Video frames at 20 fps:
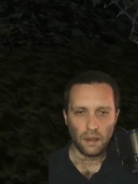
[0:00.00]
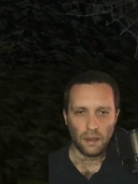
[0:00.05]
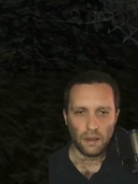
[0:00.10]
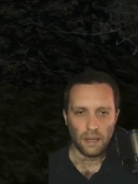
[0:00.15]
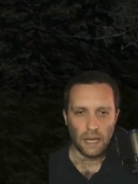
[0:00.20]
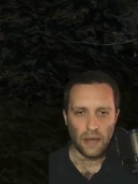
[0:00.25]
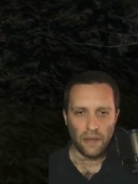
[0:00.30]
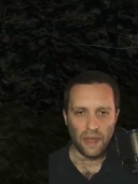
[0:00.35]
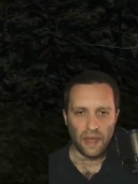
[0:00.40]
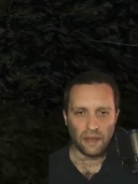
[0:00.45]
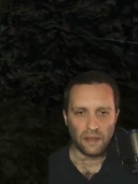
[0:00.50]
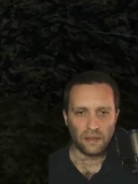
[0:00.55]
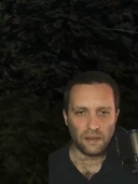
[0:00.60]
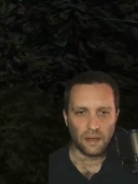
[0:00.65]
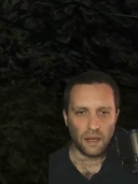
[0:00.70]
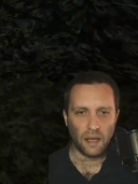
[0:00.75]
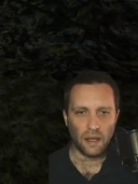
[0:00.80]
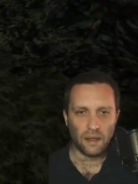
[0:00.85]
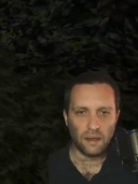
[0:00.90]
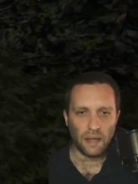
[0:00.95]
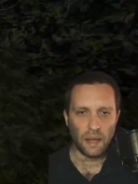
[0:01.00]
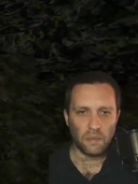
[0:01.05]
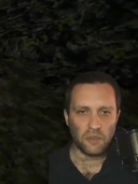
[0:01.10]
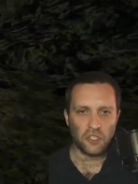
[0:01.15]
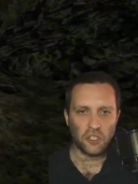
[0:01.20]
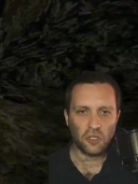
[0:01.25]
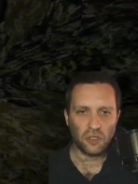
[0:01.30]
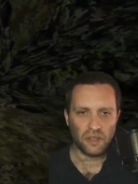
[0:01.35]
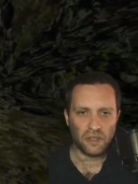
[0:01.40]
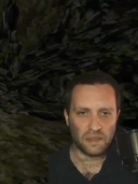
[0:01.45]
Now that... I'm
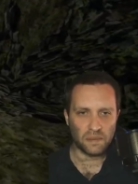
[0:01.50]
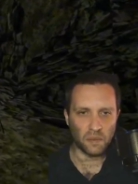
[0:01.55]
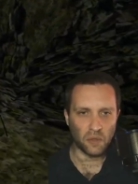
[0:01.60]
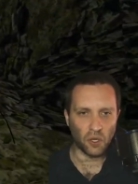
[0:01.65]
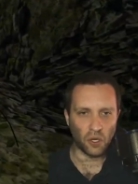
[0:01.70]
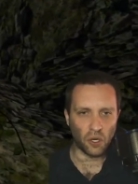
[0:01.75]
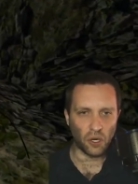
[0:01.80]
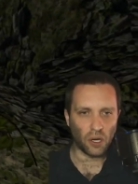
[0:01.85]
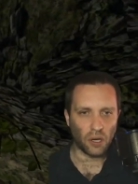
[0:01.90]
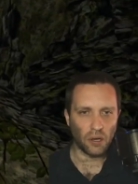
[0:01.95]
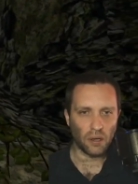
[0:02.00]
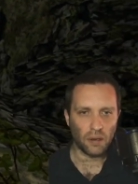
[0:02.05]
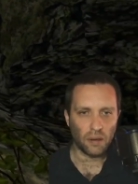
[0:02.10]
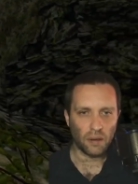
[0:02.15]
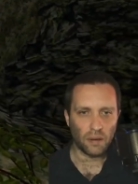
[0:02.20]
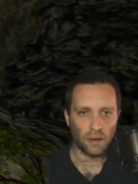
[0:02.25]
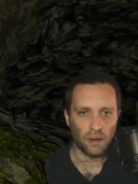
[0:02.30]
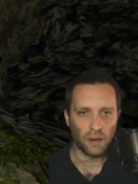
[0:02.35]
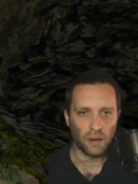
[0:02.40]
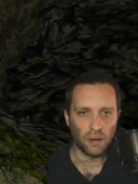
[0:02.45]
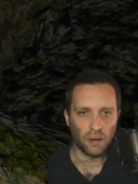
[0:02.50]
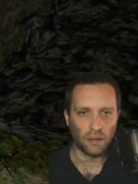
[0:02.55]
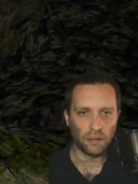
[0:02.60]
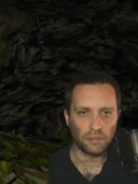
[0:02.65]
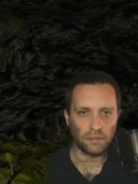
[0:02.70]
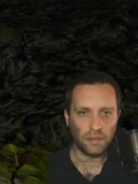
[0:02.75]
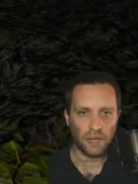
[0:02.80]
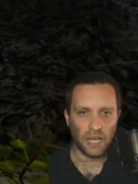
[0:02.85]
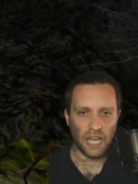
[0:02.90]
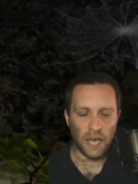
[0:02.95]
sure there's more.
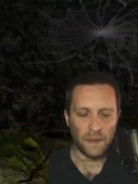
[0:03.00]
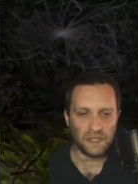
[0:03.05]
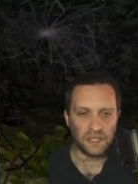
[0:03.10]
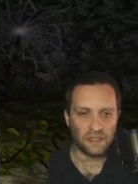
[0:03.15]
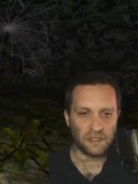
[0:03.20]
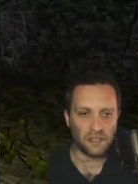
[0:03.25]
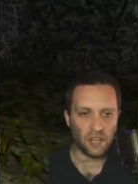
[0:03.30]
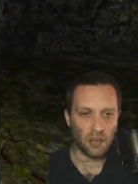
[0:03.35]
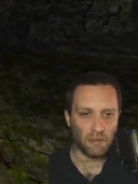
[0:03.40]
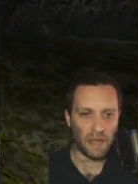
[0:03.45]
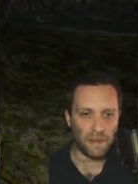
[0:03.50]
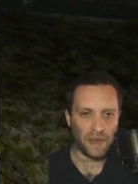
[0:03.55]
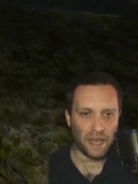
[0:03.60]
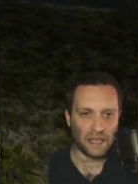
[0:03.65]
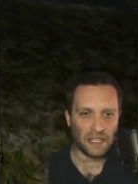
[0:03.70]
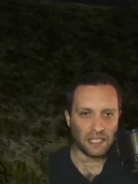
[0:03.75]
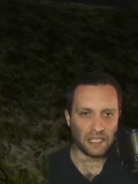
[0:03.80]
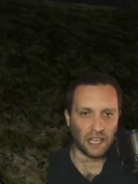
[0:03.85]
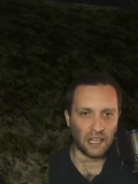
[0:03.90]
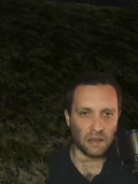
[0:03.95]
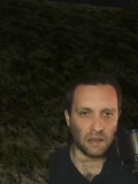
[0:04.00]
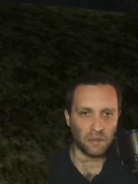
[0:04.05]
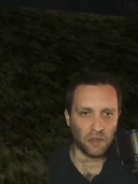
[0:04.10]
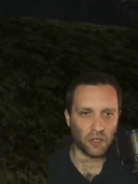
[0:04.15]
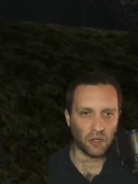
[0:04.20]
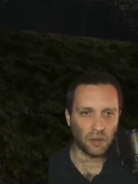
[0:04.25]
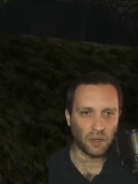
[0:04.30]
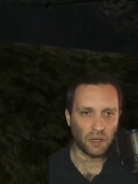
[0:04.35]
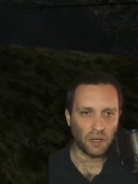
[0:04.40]
Perhaps there's not. Maybe I did get them all.